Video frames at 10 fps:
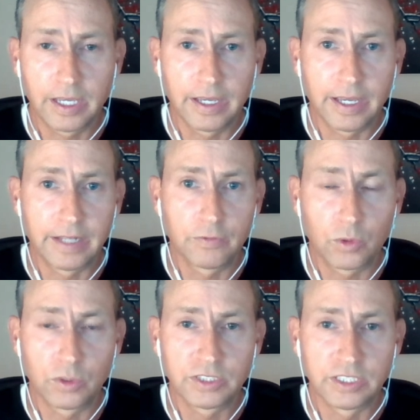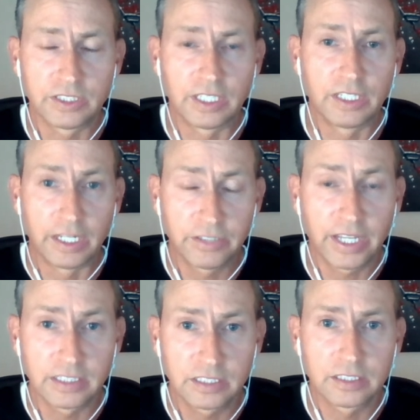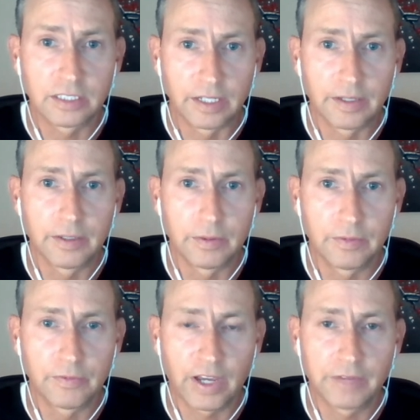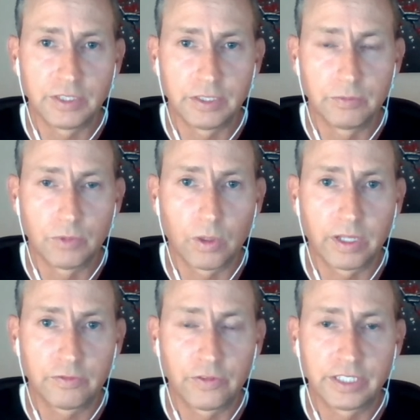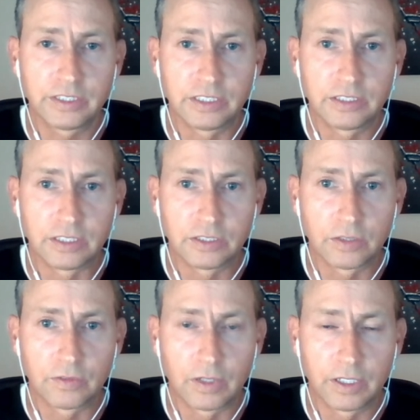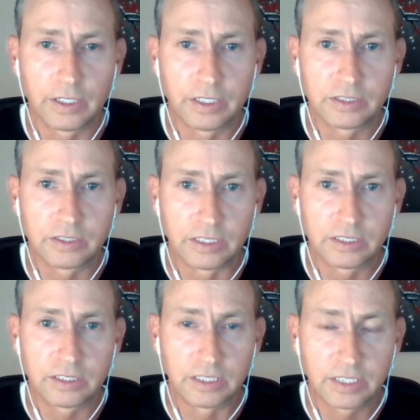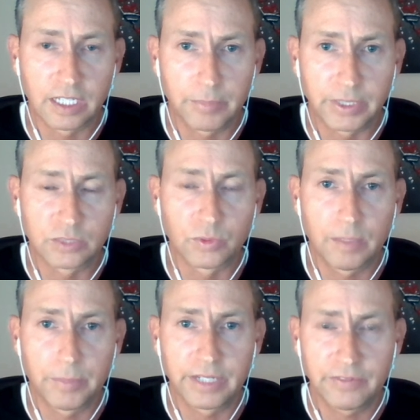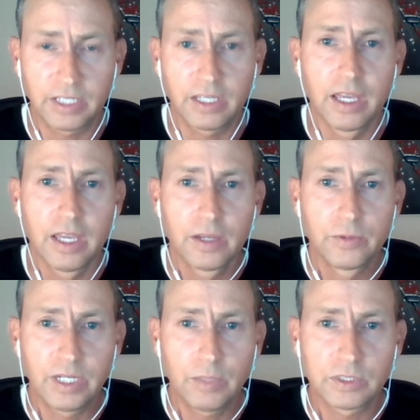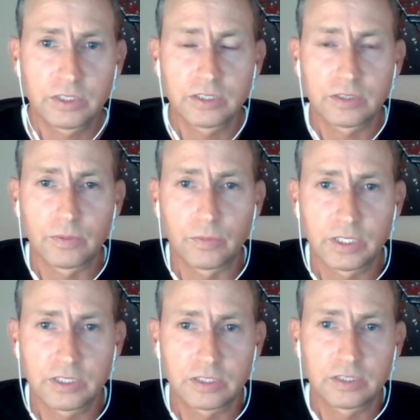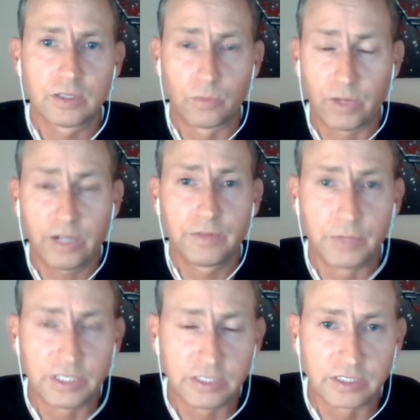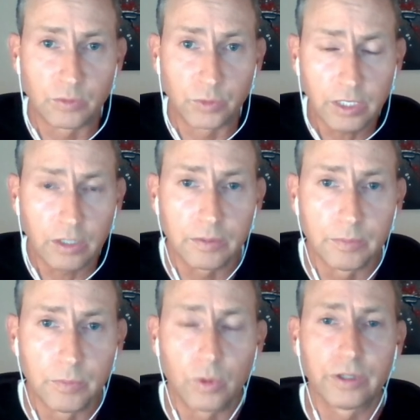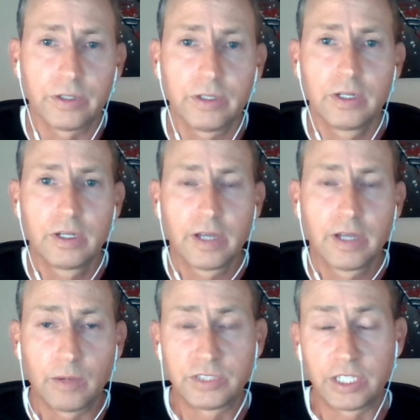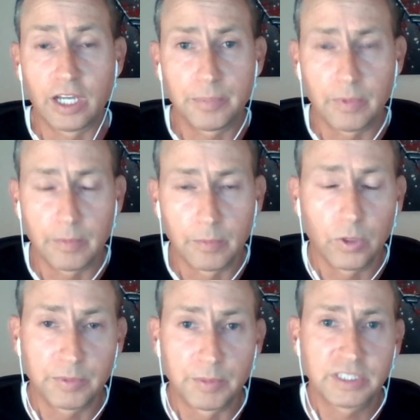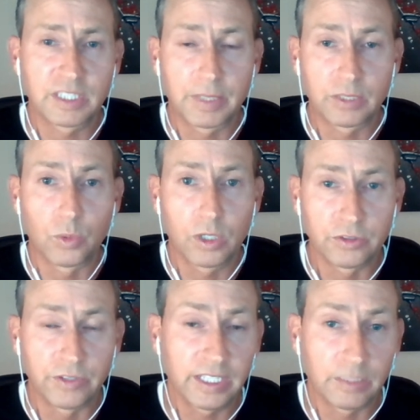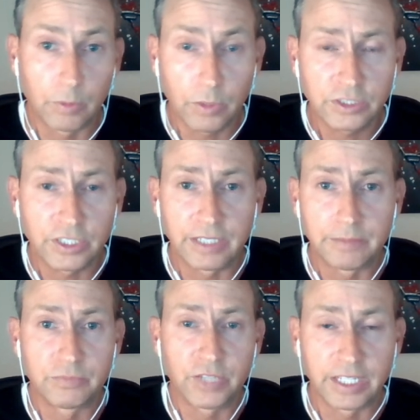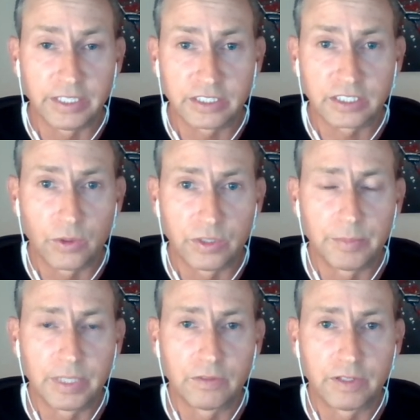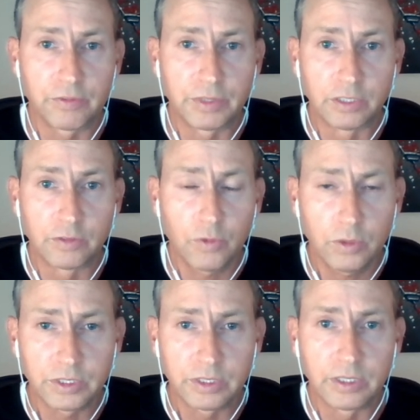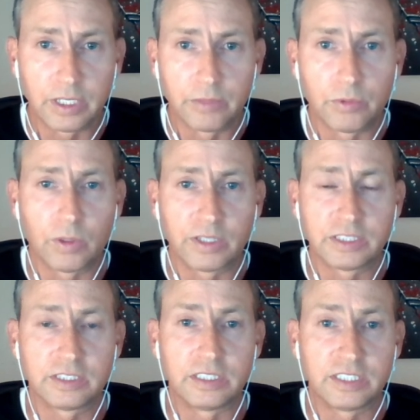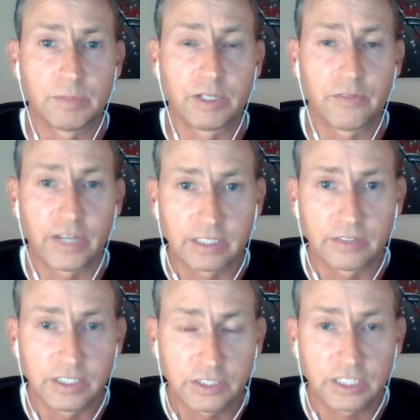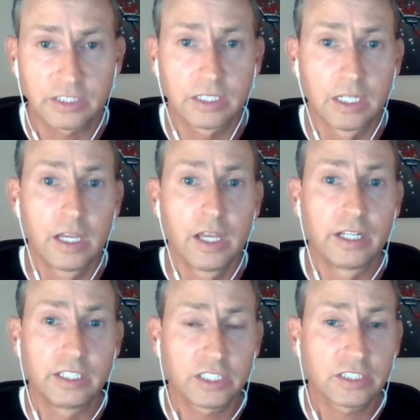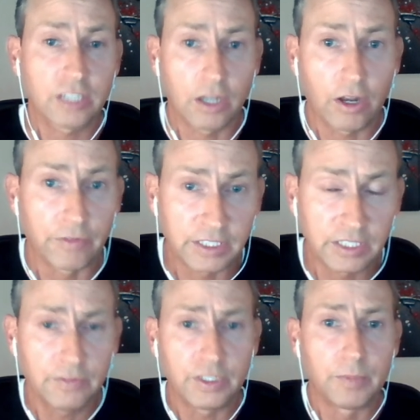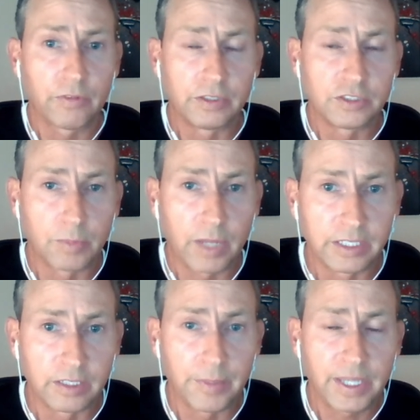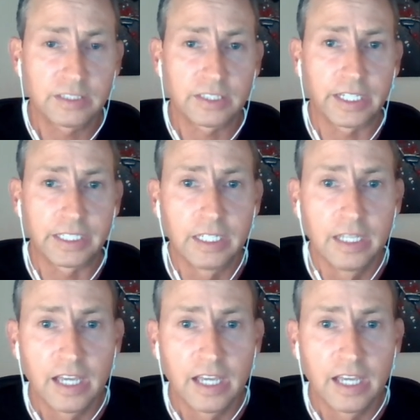And of course, this intense 5G rollout phase is helping as well. But I think really what's one of the reasons that we are more optimistic about the world today than we were, say, 10 years ago in the middle of the 3G to 4G rollouts is simply the fact that there's just a lot of activity both on the supply and the demand side.